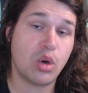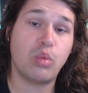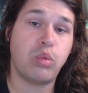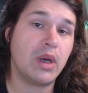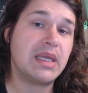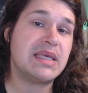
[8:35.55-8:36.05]
Or
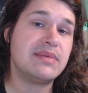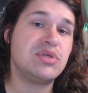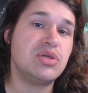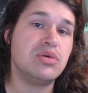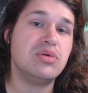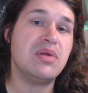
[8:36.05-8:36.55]
what gives
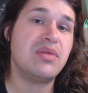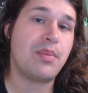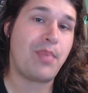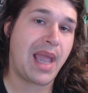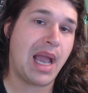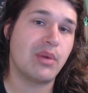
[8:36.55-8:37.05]
you the
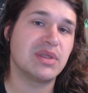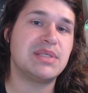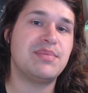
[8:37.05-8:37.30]
power to